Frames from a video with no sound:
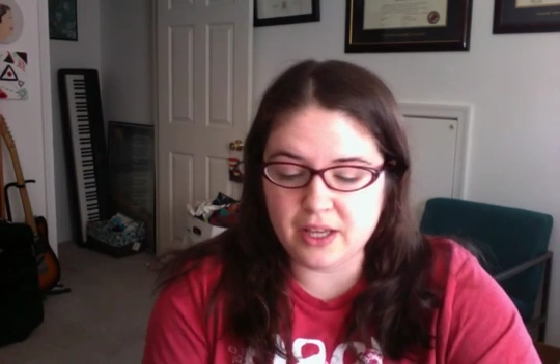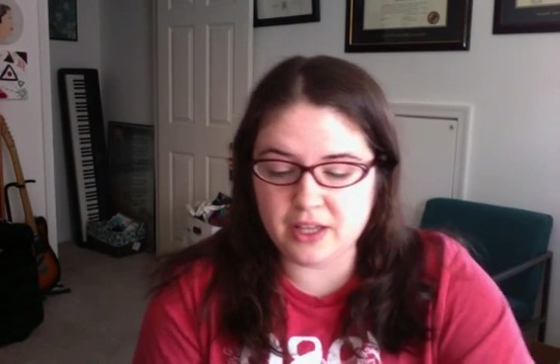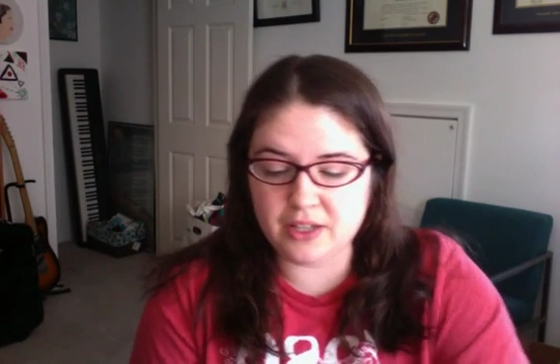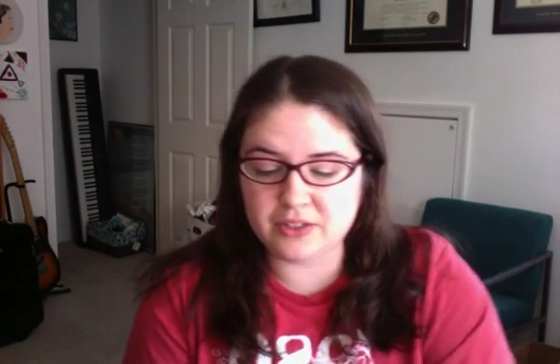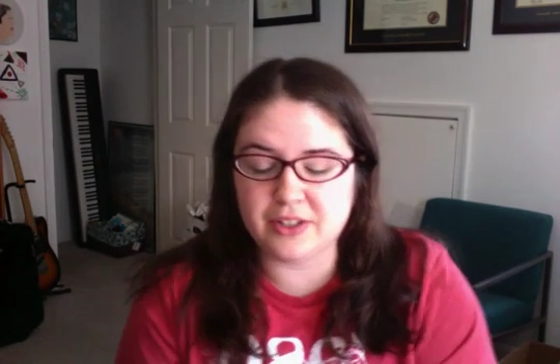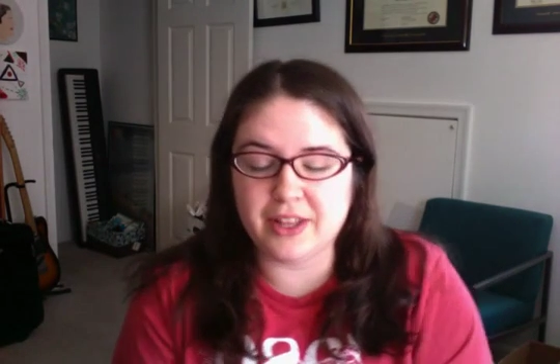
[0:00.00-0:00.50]

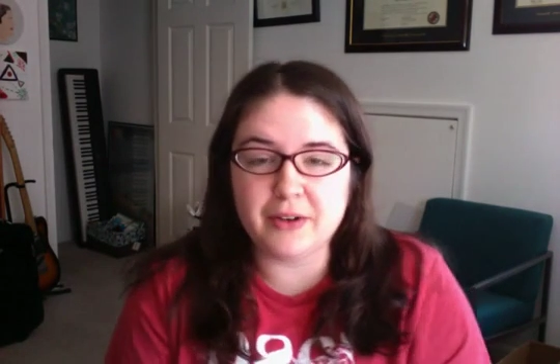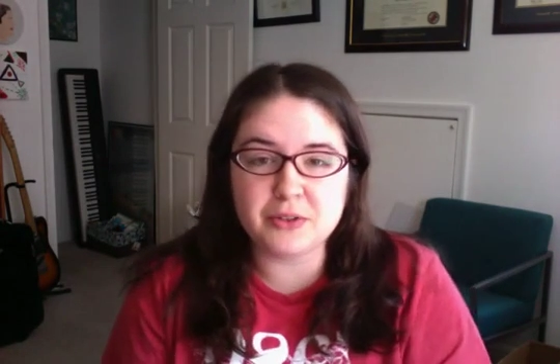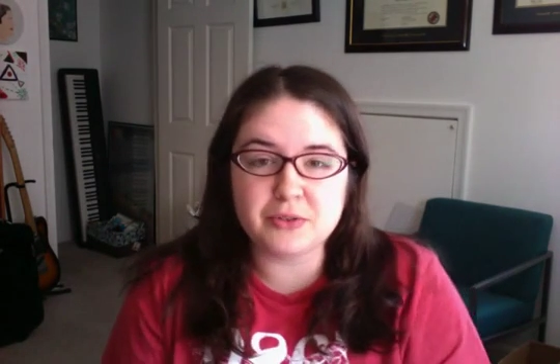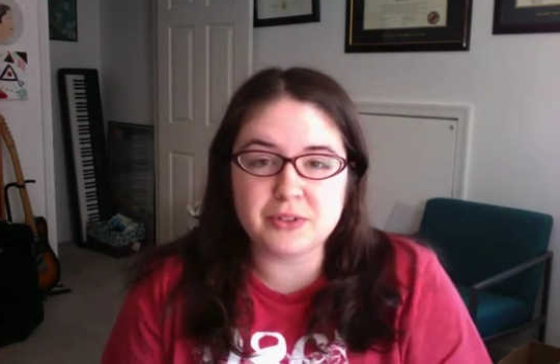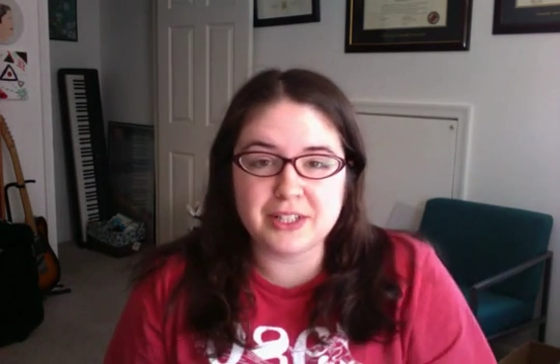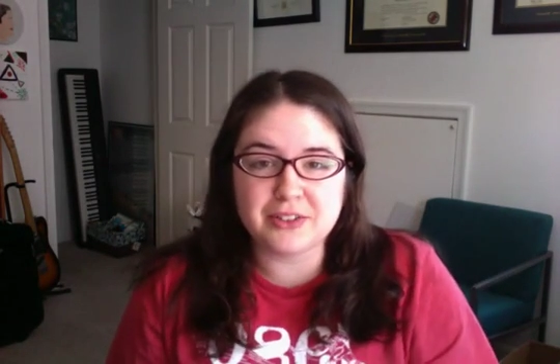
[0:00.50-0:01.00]
So that was
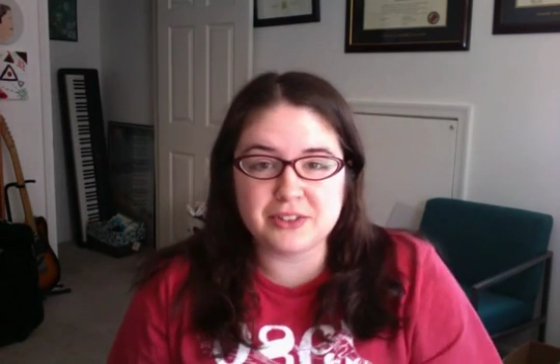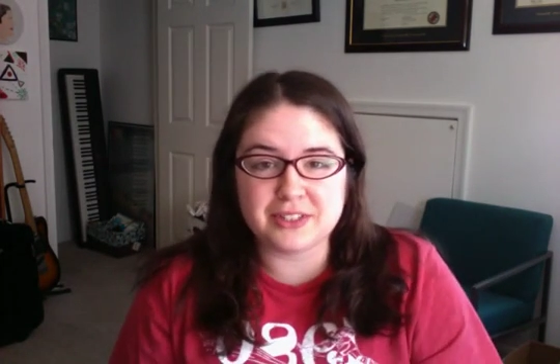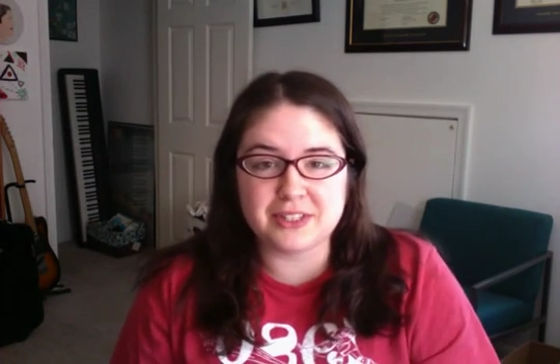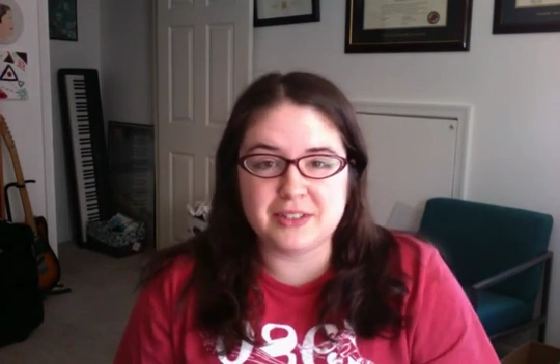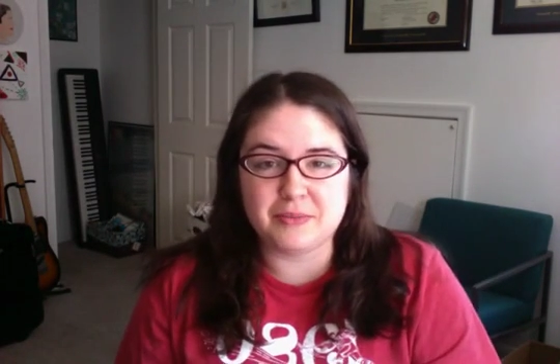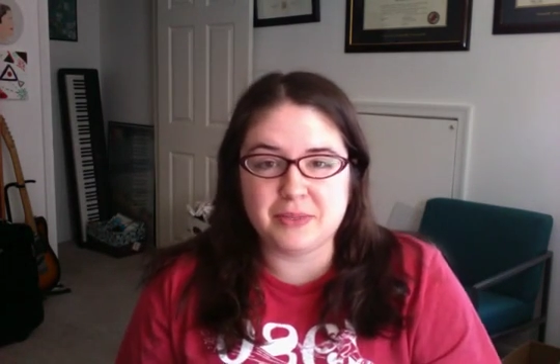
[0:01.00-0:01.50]
really
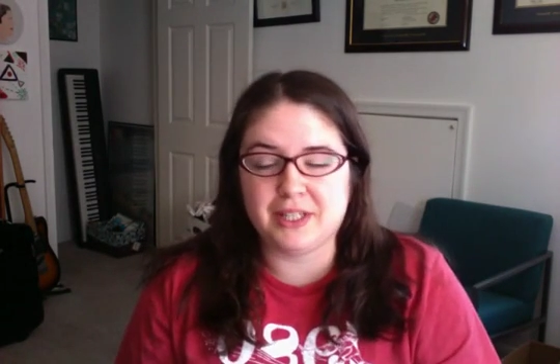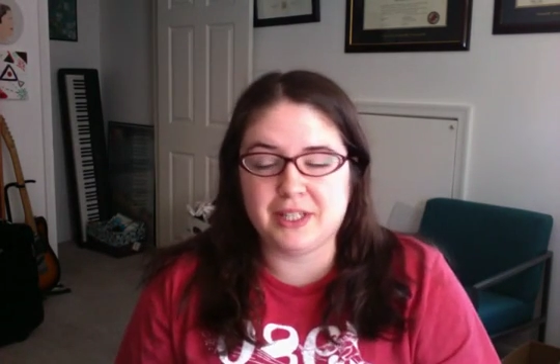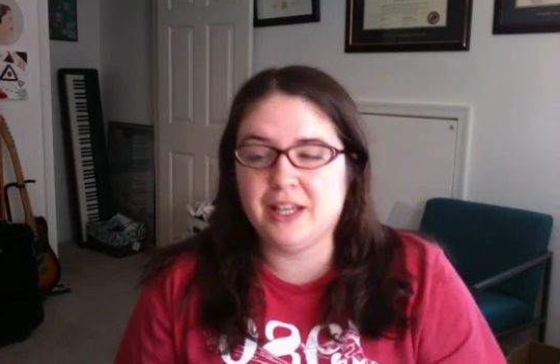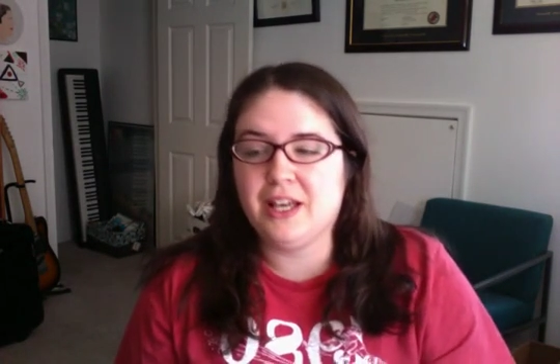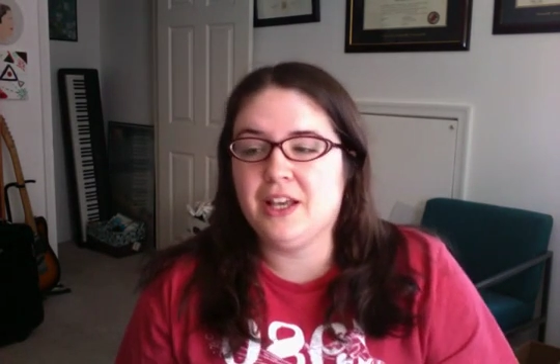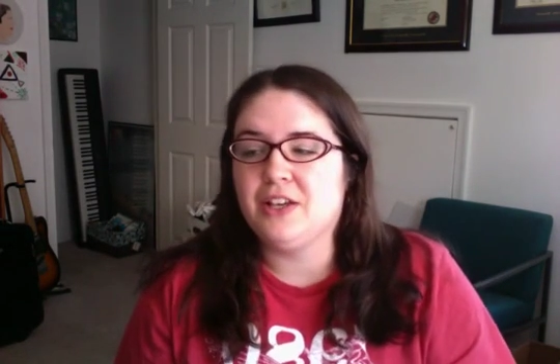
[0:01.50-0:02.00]
interesting to me.
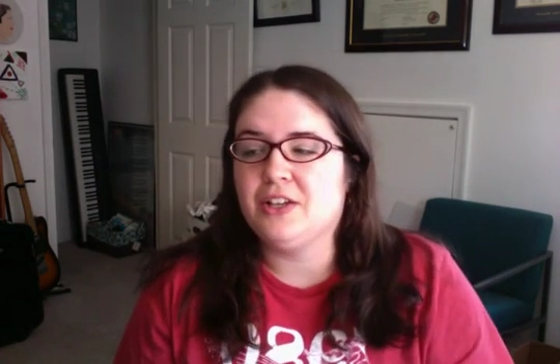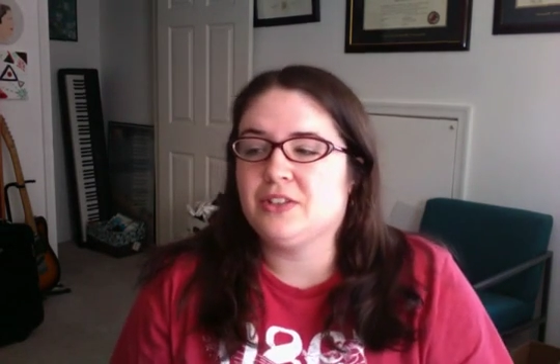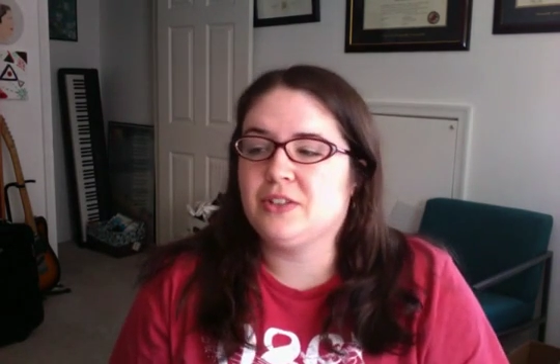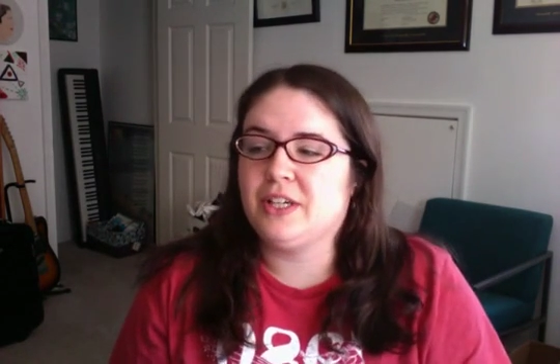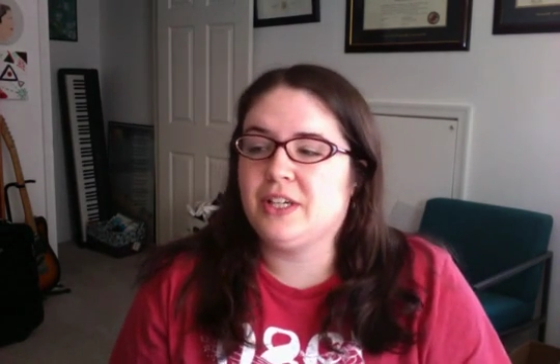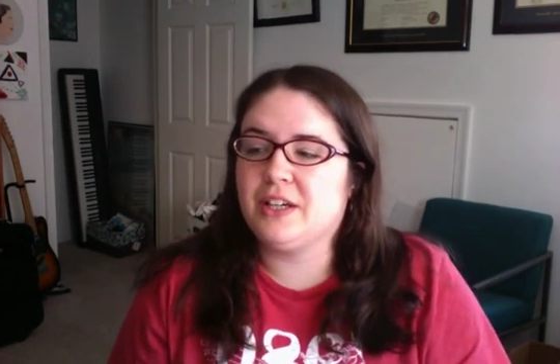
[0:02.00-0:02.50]

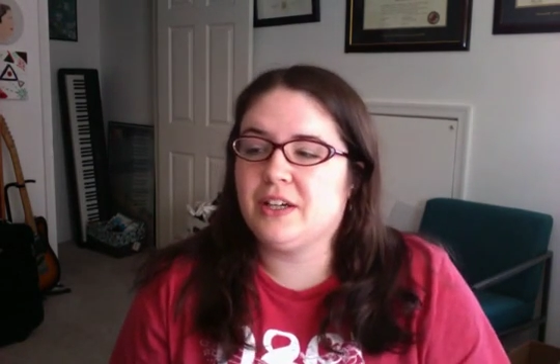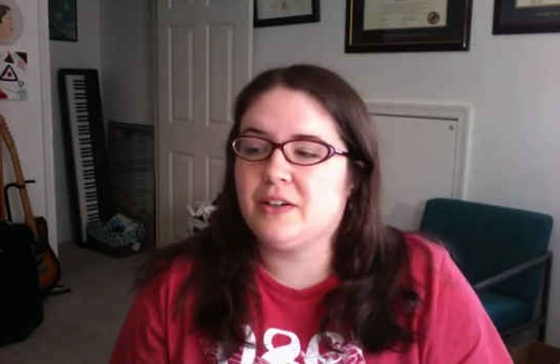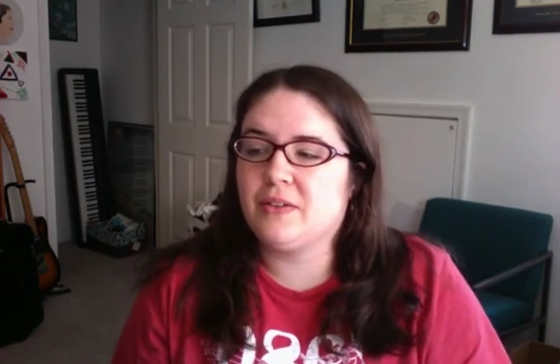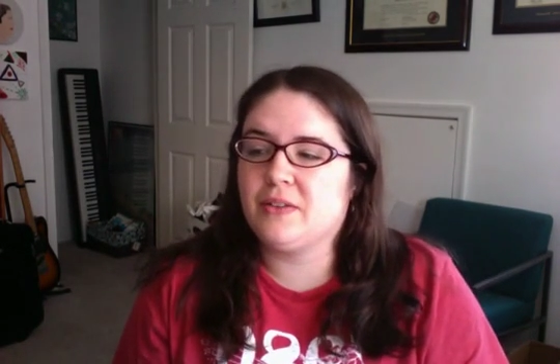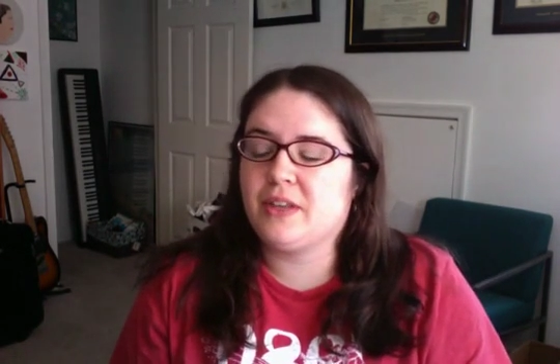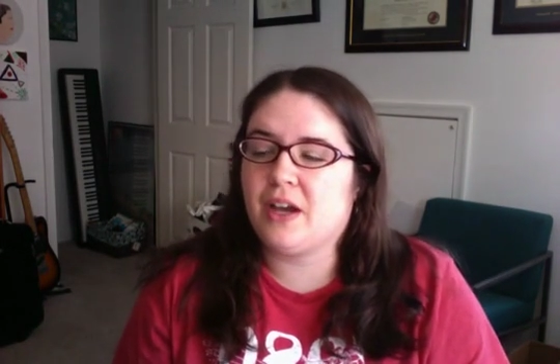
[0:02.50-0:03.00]
So
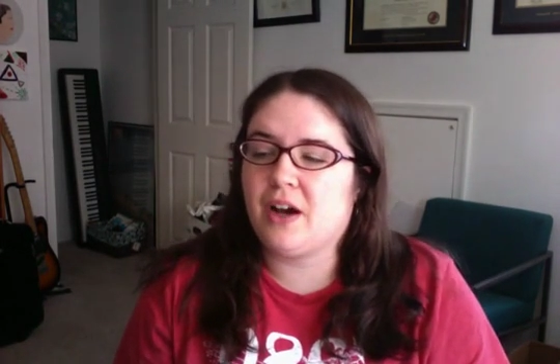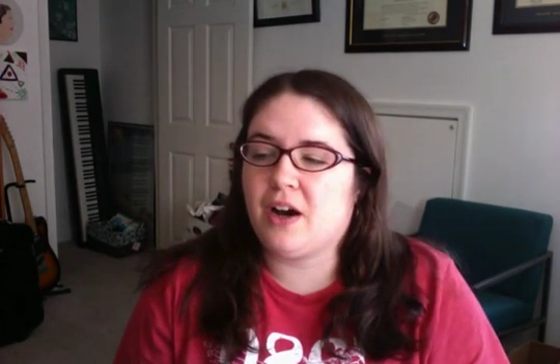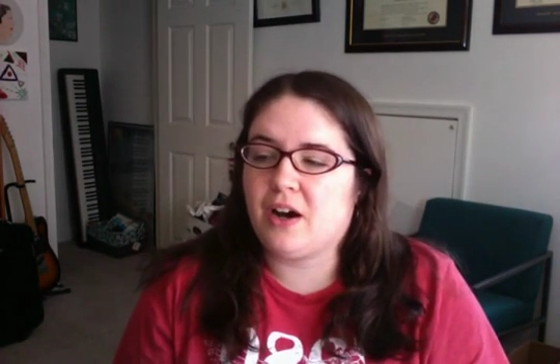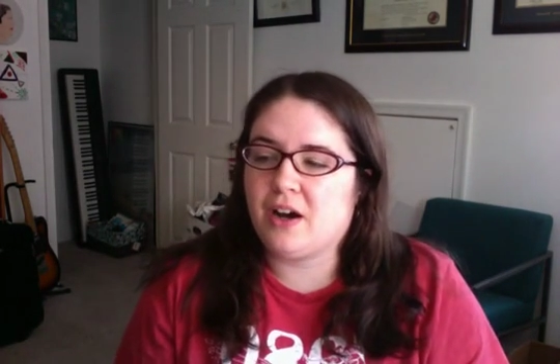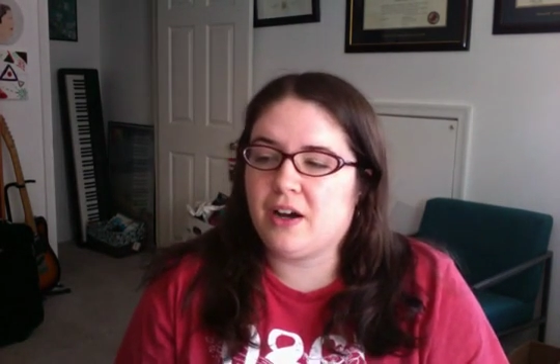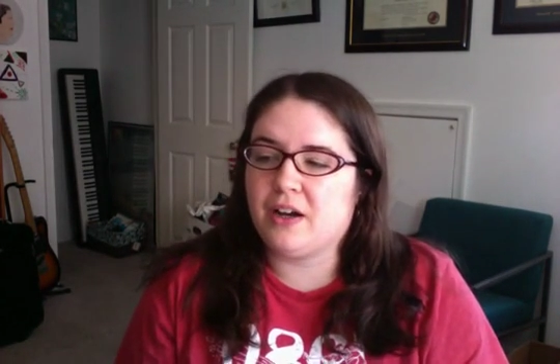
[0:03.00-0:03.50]
here they
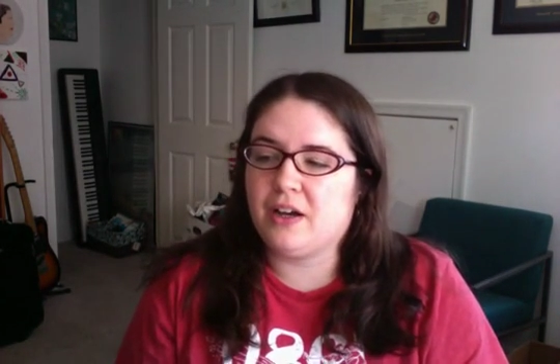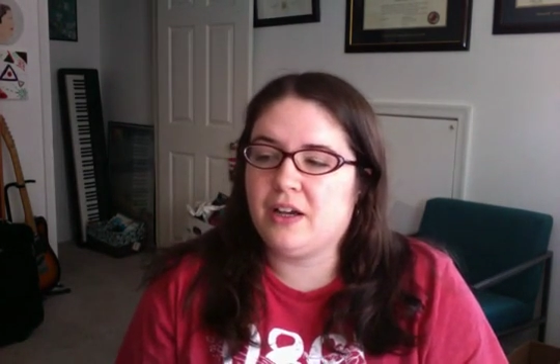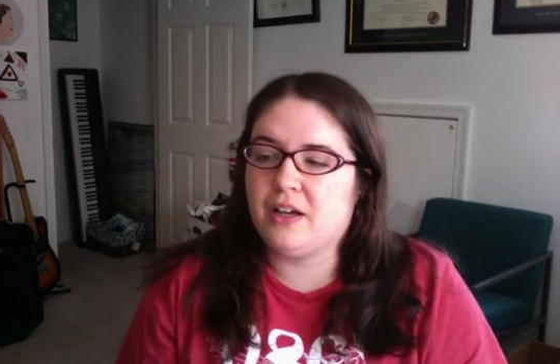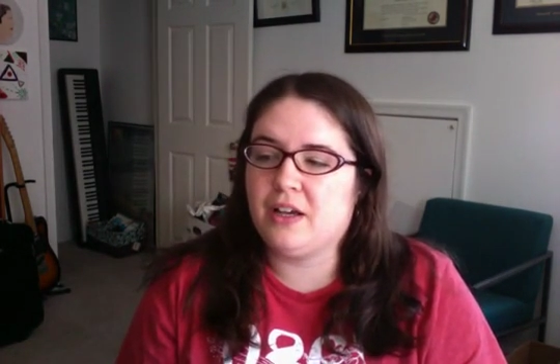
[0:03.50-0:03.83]
are,